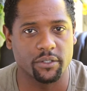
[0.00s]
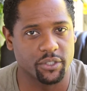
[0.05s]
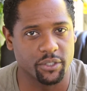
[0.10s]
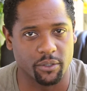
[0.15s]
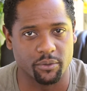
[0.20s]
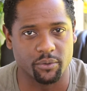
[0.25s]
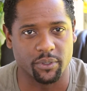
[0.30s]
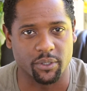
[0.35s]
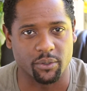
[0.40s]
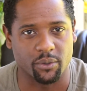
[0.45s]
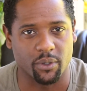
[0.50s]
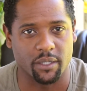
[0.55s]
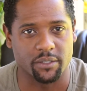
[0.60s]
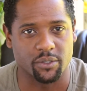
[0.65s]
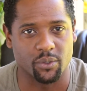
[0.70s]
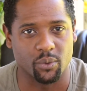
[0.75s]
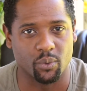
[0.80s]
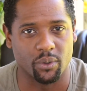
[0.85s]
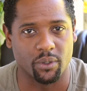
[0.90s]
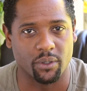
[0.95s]
children across
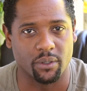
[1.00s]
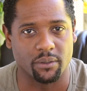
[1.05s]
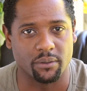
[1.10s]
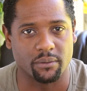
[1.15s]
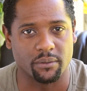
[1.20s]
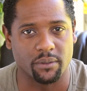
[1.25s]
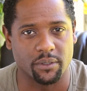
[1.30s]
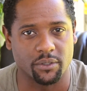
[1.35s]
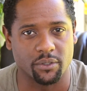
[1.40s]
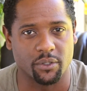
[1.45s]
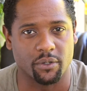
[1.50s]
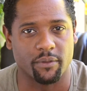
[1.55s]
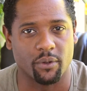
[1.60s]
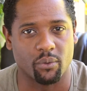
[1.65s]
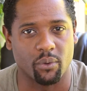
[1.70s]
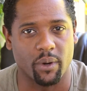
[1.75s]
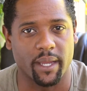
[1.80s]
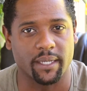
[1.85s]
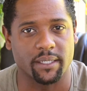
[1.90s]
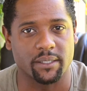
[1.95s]
the world deserve the
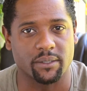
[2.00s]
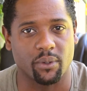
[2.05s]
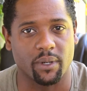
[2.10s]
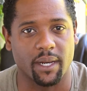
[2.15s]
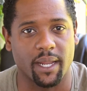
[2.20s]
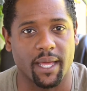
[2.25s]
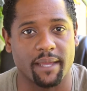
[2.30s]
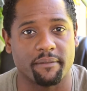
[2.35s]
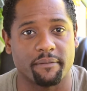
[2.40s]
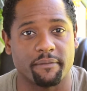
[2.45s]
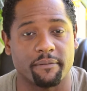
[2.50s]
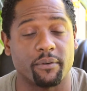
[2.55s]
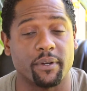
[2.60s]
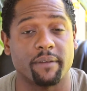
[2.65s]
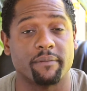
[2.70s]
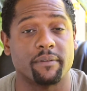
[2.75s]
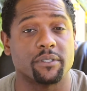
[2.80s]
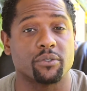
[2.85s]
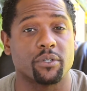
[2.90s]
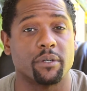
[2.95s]
right to a life
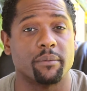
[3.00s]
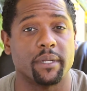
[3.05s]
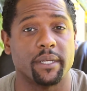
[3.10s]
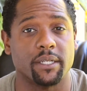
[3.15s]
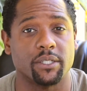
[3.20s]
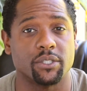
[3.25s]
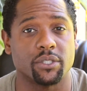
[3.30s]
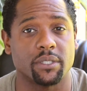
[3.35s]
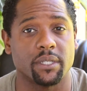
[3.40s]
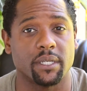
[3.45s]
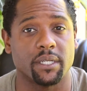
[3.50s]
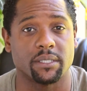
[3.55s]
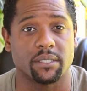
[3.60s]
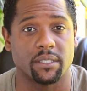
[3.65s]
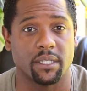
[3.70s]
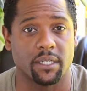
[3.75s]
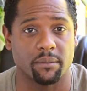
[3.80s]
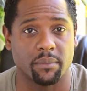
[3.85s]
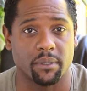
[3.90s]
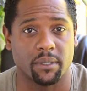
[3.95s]
free of discrimination and
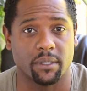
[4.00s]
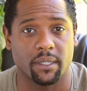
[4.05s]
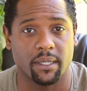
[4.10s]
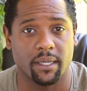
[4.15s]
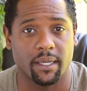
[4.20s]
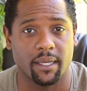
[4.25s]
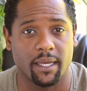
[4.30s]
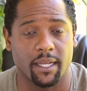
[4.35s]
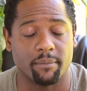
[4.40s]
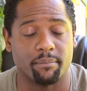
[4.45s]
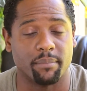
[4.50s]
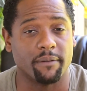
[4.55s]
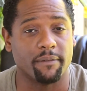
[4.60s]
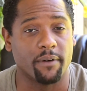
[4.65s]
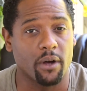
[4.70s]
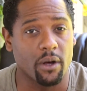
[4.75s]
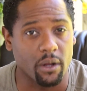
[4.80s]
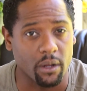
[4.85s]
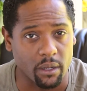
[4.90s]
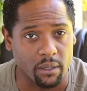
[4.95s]
stigma. And above
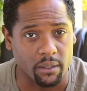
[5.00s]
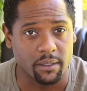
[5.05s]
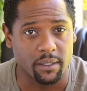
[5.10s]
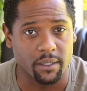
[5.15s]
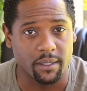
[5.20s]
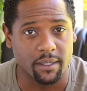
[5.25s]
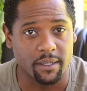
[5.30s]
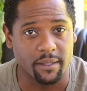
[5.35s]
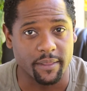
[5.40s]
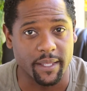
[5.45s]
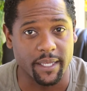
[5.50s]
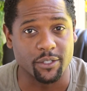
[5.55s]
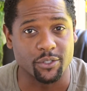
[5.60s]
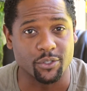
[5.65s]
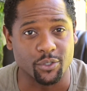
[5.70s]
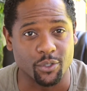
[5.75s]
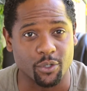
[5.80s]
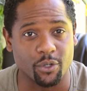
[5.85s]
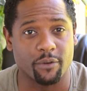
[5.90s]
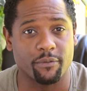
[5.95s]
all, they
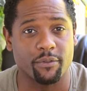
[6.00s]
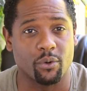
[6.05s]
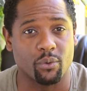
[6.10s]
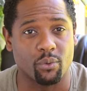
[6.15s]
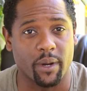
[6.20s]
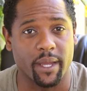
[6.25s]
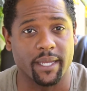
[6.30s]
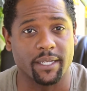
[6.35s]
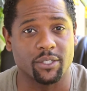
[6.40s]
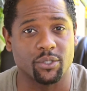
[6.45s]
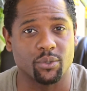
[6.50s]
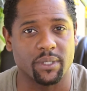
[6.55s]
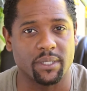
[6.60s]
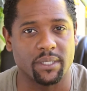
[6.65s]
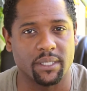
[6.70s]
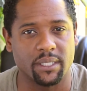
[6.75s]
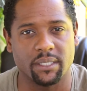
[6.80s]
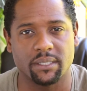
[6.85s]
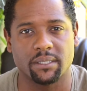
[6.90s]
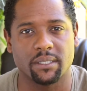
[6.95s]
deserve the right to a
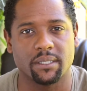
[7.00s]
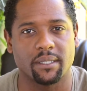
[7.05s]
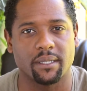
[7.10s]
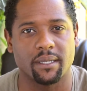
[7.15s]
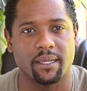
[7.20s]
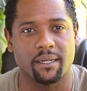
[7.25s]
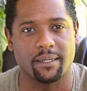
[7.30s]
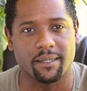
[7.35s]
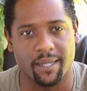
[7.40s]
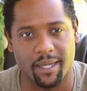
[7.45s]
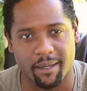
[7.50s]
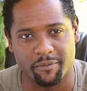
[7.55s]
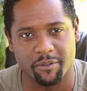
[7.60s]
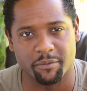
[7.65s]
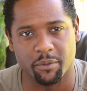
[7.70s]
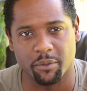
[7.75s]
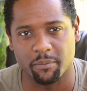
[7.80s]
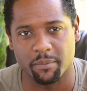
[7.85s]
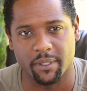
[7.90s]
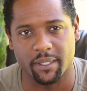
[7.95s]
decent and
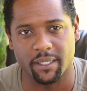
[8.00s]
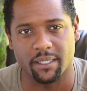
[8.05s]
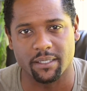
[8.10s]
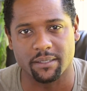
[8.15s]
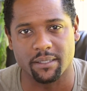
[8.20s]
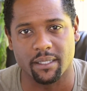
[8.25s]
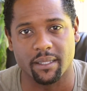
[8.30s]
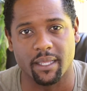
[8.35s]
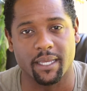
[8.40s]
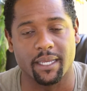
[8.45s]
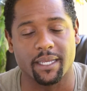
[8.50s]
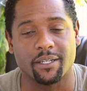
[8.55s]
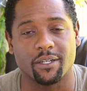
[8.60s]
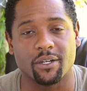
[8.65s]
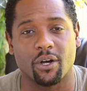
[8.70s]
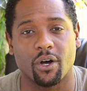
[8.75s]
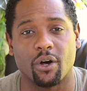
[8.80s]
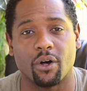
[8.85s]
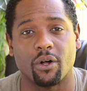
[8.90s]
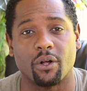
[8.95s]
comfortable place that they can
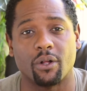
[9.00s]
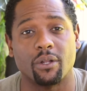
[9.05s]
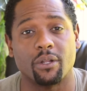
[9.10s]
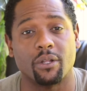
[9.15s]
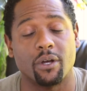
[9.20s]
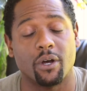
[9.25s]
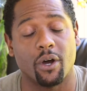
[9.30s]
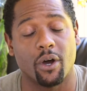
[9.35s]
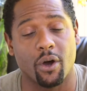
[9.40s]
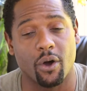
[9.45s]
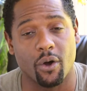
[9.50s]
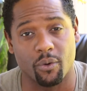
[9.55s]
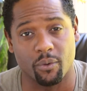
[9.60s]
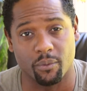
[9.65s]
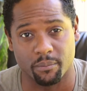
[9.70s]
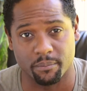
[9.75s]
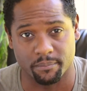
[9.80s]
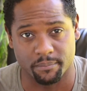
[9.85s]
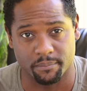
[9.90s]
call home.